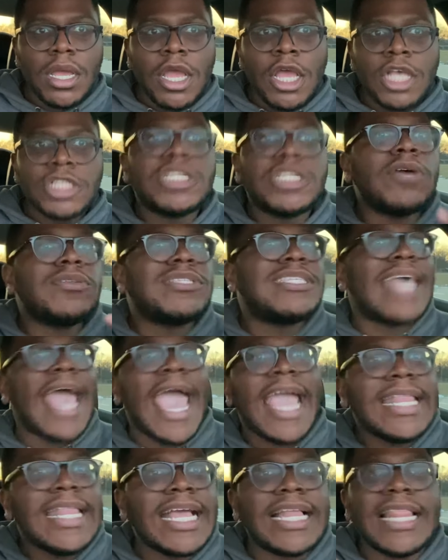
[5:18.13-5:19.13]
So
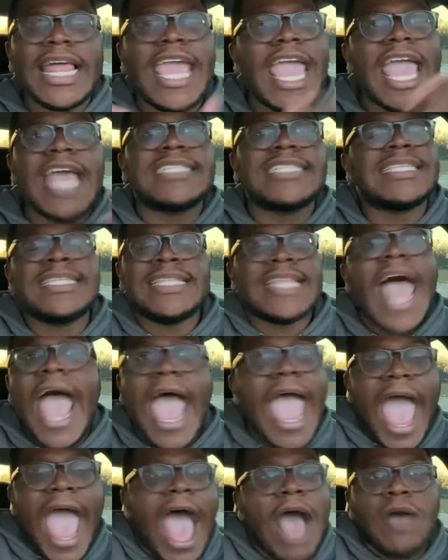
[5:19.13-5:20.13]
technically it's
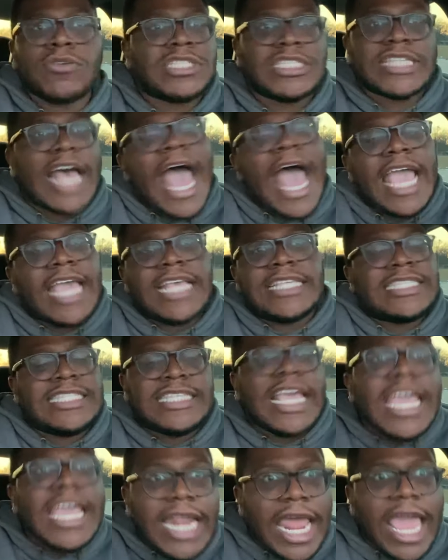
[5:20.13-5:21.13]
not outside
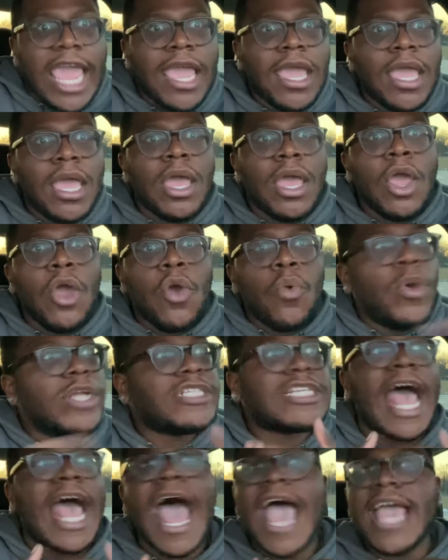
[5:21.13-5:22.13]
seating,
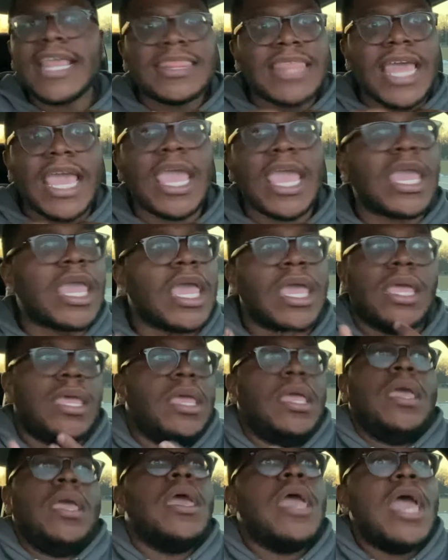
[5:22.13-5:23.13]
which I think,
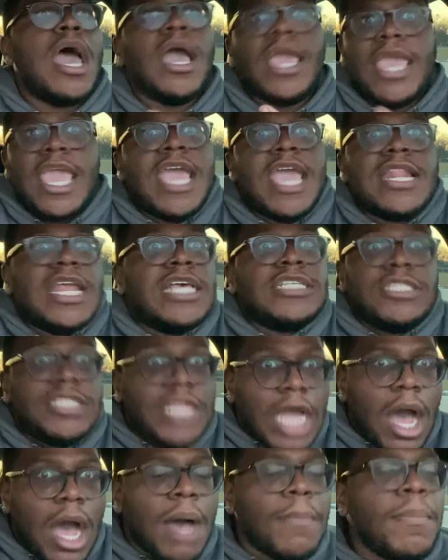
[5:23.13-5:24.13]
again, is
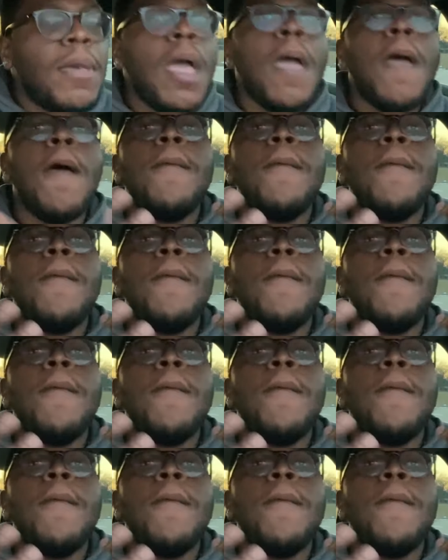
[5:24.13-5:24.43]
dumb.